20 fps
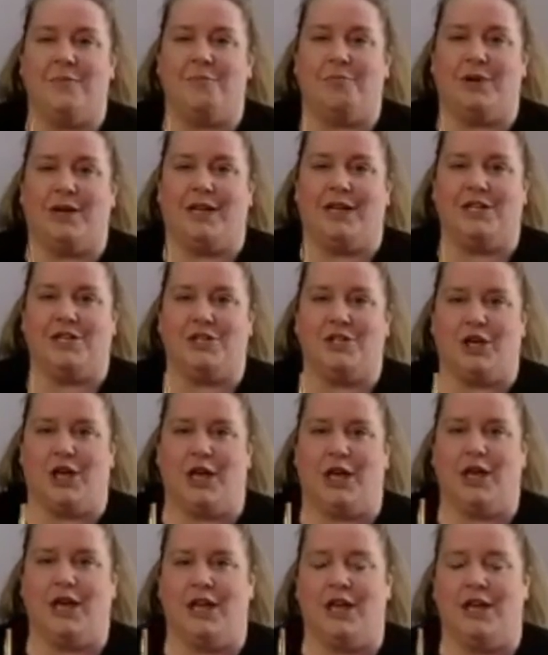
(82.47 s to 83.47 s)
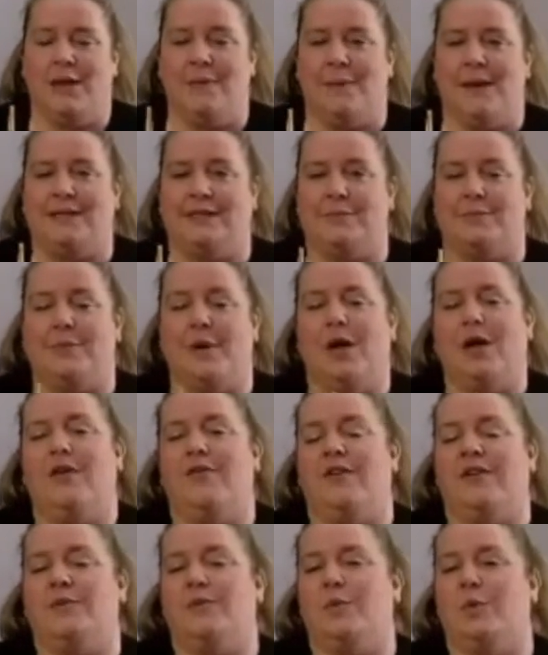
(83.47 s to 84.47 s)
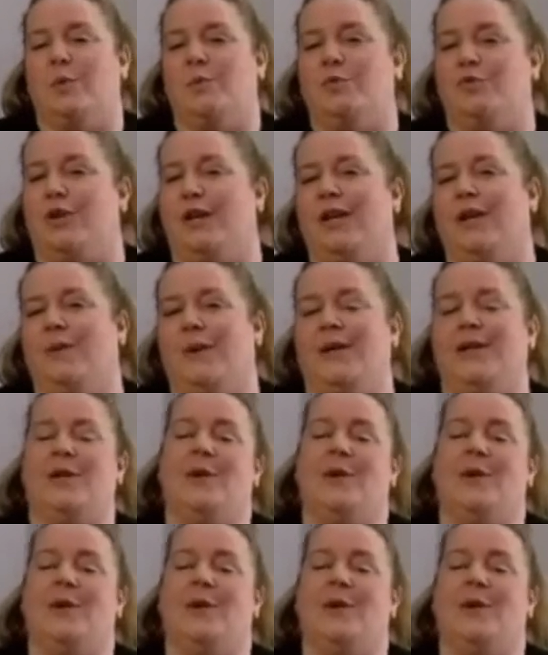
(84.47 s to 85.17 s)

brilliant gin makes a perfect warm drink when